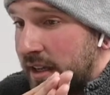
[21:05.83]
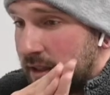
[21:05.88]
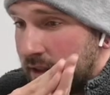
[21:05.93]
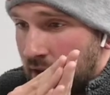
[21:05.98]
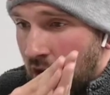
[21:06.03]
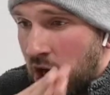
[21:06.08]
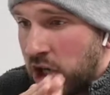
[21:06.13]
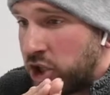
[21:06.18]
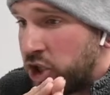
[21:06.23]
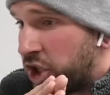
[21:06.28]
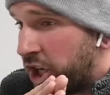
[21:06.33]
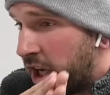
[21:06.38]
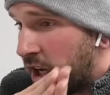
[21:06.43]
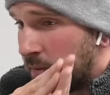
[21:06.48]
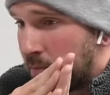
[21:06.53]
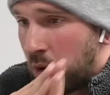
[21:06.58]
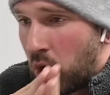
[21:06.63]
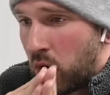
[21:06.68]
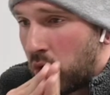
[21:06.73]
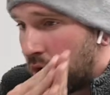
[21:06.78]

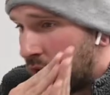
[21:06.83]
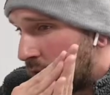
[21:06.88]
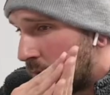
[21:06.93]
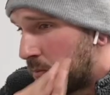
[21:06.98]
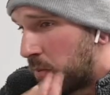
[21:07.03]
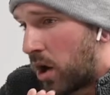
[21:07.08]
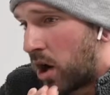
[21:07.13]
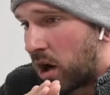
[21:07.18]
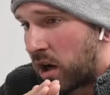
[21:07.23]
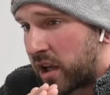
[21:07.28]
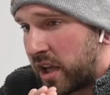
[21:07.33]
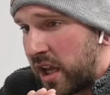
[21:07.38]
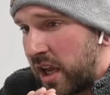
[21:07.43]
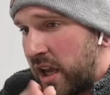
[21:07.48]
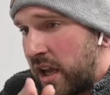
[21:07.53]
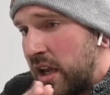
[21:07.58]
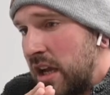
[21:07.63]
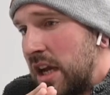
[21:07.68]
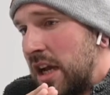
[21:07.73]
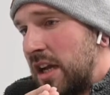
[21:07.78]
lunging, pulling,
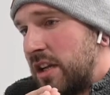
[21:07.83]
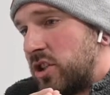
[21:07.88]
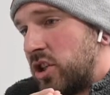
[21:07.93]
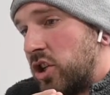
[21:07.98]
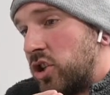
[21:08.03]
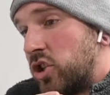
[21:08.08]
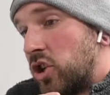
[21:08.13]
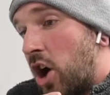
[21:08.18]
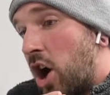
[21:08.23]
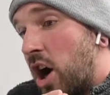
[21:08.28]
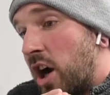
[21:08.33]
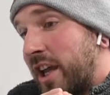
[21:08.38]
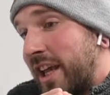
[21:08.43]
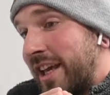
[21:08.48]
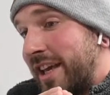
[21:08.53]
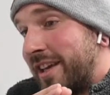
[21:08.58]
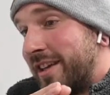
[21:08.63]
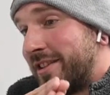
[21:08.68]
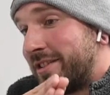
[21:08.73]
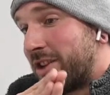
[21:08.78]
barking, to
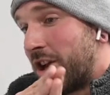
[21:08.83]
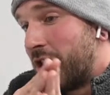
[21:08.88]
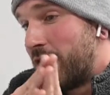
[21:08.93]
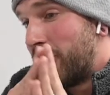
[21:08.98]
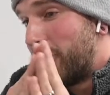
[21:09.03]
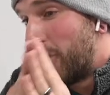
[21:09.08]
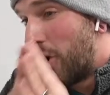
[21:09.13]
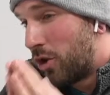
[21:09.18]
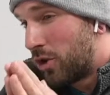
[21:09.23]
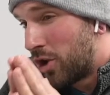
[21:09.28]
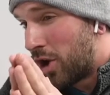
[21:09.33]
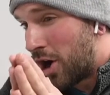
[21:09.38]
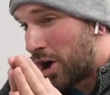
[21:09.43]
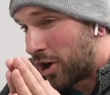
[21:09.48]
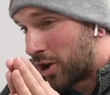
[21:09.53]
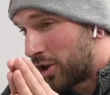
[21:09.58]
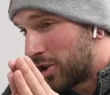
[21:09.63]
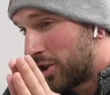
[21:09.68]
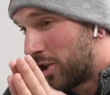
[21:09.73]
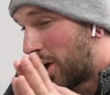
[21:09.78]
dog is no
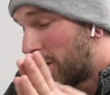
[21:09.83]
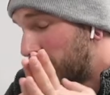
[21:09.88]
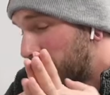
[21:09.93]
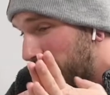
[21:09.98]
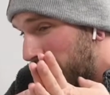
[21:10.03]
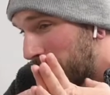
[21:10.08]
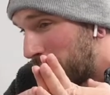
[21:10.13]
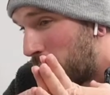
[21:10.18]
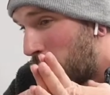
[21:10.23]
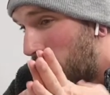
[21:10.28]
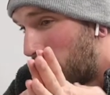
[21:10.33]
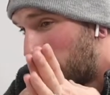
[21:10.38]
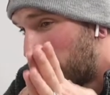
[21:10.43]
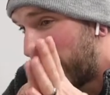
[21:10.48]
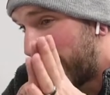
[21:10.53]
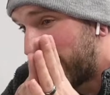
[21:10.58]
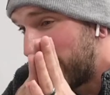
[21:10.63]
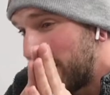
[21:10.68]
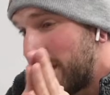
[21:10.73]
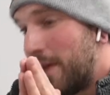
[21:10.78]
longer lunging,
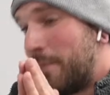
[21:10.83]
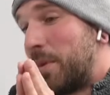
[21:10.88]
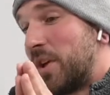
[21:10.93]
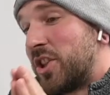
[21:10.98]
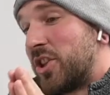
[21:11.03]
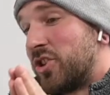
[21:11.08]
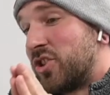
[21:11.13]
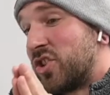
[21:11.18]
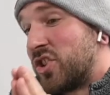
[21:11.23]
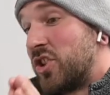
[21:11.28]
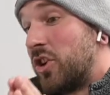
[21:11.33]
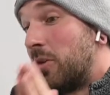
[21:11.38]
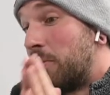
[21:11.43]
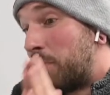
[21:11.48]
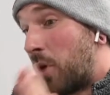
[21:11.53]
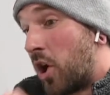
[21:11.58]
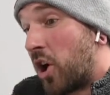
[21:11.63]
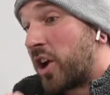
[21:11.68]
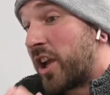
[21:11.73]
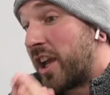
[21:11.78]
pulling, but they're still
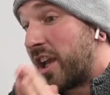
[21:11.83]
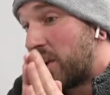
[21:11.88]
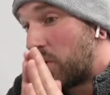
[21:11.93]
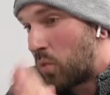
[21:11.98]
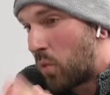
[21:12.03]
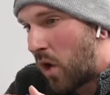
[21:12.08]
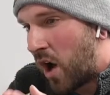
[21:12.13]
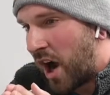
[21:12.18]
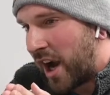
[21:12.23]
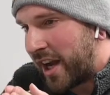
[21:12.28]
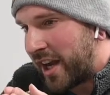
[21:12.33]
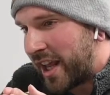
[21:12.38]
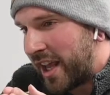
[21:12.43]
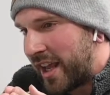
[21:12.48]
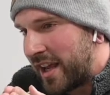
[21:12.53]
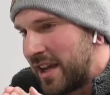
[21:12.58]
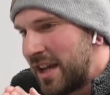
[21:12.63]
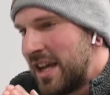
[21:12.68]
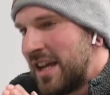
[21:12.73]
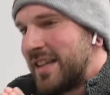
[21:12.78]
barking and
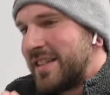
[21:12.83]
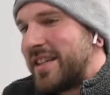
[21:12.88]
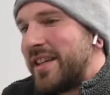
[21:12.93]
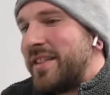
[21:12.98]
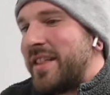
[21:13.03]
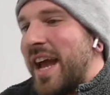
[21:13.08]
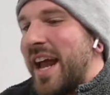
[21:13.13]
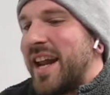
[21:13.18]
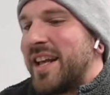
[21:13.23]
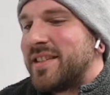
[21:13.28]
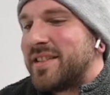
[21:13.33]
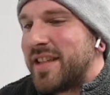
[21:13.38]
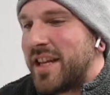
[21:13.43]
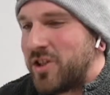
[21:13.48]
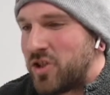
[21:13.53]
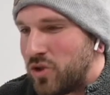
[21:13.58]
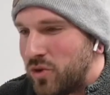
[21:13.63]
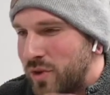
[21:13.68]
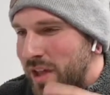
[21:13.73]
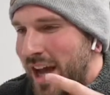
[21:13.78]
whining, to then as
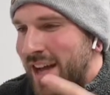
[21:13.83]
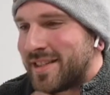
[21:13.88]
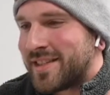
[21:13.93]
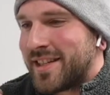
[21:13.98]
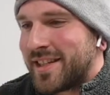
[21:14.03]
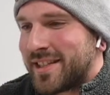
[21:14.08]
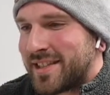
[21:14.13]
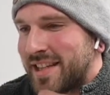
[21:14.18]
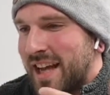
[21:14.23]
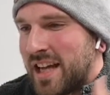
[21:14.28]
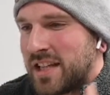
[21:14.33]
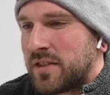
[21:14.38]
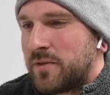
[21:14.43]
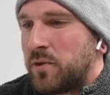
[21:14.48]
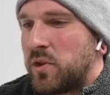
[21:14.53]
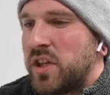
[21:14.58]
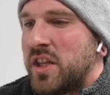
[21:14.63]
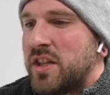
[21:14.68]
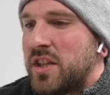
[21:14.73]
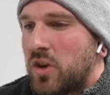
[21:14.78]
they do that
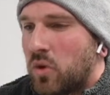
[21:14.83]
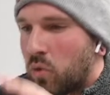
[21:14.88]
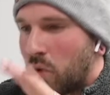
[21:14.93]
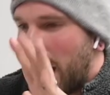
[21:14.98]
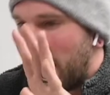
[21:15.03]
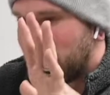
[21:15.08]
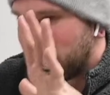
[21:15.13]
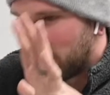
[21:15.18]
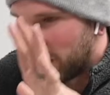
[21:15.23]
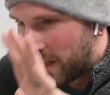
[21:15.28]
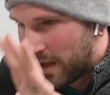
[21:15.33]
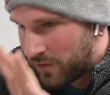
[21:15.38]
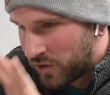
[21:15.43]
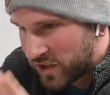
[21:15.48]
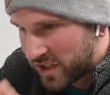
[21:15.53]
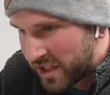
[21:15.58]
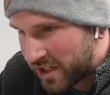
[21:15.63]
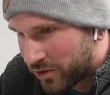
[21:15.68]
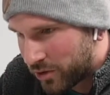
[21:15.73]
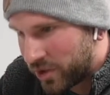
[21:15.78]
successfully, the arousal
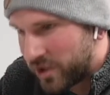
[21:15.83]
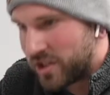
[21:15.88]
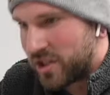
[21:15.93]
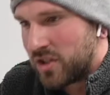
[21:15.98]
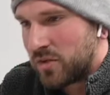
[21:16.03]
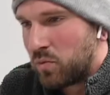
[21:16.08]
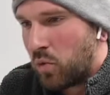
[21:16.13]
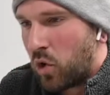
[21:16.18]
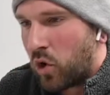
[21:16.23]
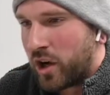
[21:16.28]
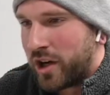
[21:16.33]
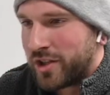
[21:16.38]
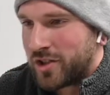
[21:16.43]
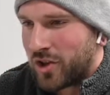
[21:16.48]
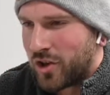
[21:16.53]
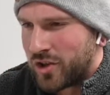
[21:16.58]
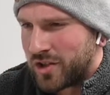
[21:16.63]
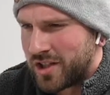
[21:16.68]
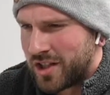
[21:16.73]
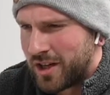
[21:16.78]
level decreases more and it
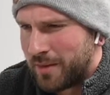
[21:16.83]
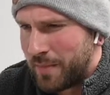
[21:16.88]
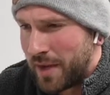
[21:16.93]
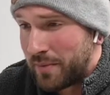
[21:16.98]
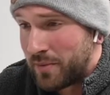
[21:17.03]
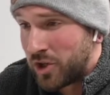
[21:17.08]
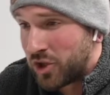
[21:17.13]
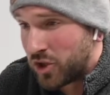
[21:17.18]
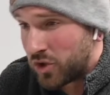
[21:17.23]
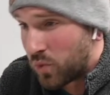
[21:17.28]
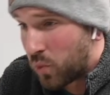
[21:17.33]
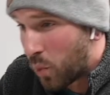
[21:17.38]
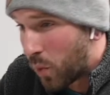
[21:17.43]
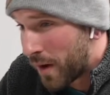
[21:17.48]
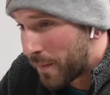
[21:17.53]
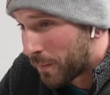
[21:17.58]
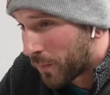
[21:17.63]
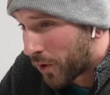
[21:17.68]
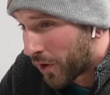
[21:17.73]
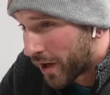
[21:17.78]
turns into maybe just
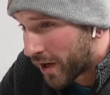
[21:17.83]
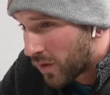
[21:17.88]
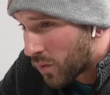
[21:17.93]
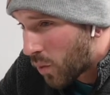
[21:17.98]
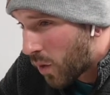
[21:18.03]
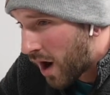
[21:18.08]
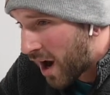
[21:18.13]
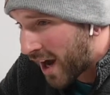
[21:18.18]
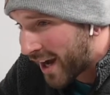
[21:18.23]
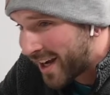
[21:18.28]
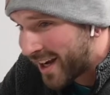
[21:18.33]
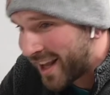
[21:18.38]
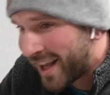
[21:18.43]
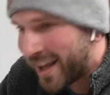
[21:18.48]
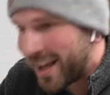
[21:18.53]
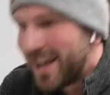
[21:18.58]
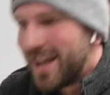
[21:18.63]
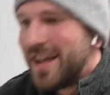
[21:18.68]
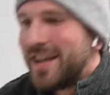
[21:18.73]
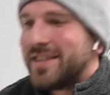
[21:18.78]
whimpering and
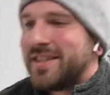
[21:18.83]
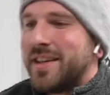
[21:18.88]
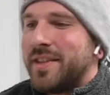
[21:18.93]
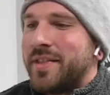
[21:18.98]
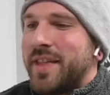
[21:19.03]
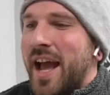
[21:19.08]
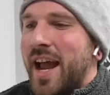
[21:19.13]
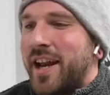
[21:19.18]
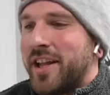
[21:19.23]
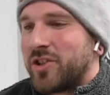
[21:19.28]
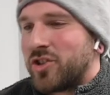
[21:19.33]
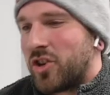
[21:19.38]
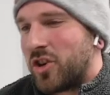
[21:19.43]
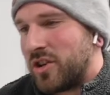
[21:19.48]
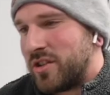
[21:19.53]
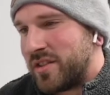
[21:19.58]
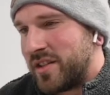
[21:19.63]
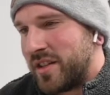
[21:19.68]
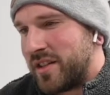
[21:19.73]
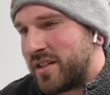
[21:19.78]
whining, to then it
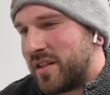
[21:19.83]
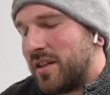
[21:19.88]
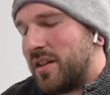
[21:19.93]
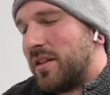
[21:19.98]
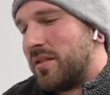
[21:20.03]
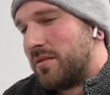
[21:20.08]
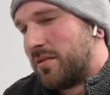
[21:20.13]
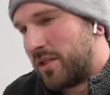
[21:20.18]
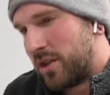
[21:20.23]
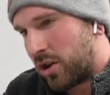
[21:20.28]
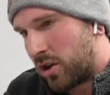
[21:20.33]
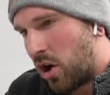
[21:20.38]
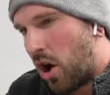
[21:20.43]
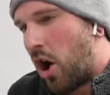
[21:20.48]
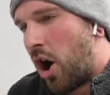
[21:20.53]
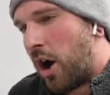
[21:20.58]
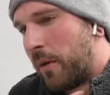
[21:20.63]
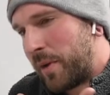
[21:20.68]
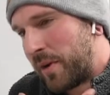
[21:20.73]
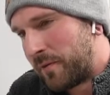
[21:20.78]
turns into they're
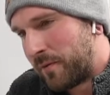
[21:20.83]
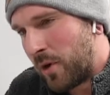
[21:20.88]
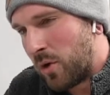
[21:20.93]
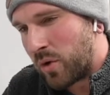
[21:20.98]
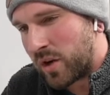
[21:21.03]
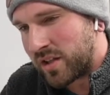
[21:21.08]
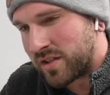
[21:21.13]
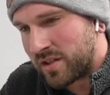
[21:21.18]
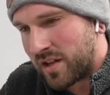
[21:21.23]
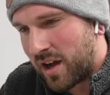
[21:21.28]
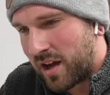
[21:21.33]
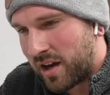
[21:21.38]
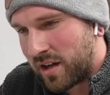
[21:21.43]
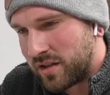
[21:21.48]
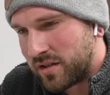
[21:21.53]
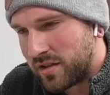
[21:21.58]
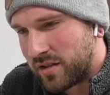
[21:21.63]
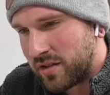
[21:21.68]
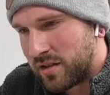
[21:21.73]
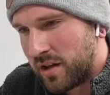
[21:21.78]
calm and focused on
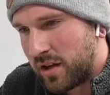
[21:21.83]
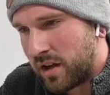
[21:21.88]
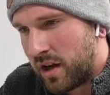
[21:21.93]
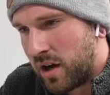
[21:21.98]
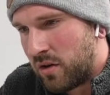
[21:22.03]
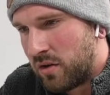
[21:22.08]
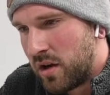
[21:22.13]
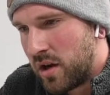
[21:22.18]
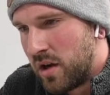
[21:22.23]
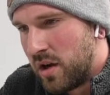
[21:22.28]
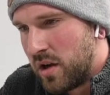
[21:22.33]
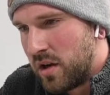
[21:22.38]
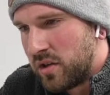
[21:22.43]
us, you know?